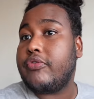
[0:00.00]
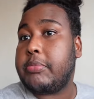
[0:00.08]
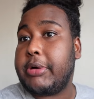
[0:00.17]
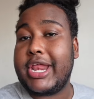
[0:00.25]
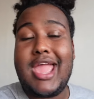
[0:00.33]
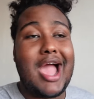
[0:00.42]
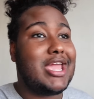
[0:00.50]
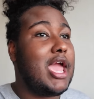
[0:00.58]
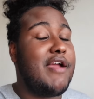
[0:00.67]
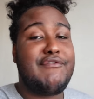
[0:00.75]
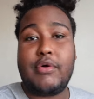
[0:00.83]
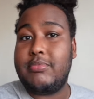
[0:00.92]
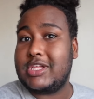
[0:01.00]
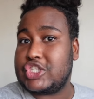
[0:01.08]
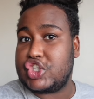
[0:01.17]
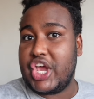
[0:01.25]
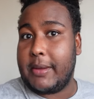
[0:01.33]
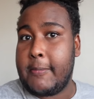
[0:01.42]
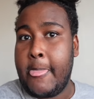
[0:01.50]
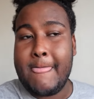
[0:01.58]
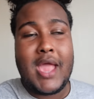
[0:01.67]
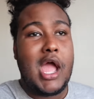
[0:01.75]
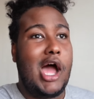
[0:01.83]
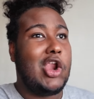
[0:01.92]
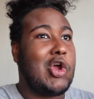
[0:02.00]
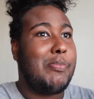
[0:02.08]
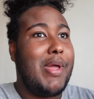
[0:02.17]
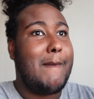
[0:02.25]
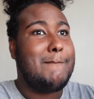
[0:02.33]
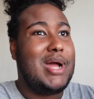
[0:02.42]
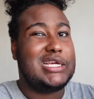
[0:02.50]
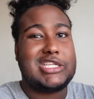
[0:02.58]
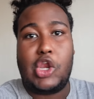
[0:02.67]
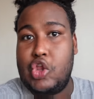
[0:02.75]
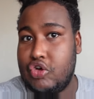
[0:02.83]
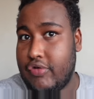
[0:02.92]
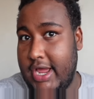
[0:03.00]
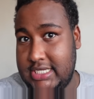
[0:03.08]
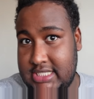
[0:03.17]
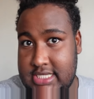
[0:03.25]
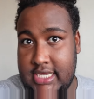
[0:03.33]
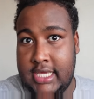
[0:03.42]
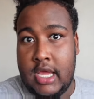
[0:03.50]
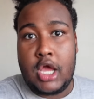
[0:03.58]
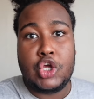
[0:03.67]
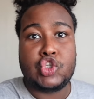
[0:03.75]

everybody, I came from the gym. I look a bit mess, I look crazy.